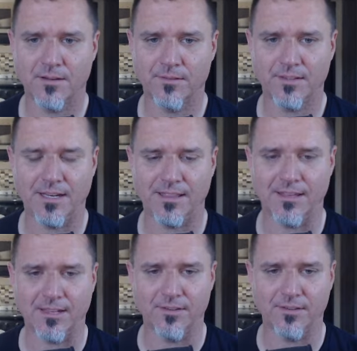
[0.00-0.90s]
Don't see
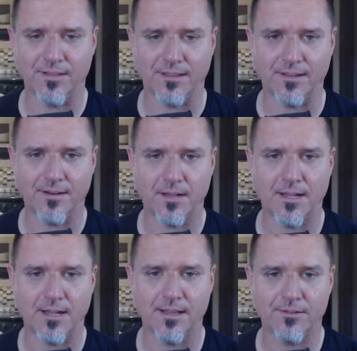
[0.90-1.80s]
anything interesting there.
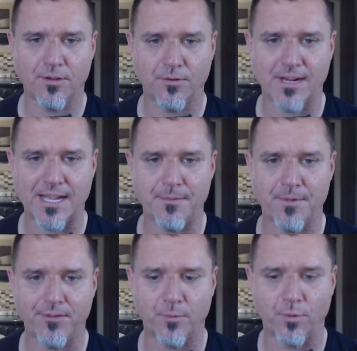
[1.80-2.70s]
Uh, let's go grab
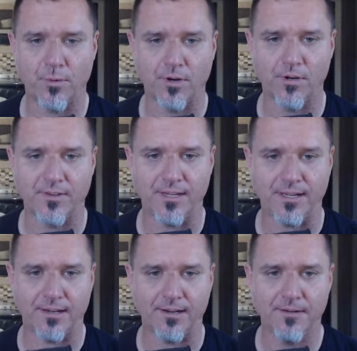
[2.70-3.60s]
some ore over
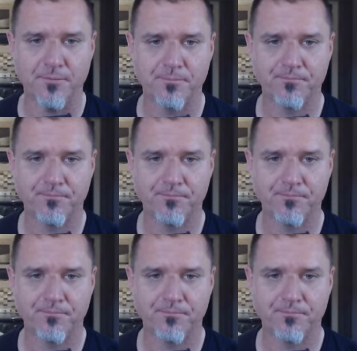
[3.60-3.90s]
here.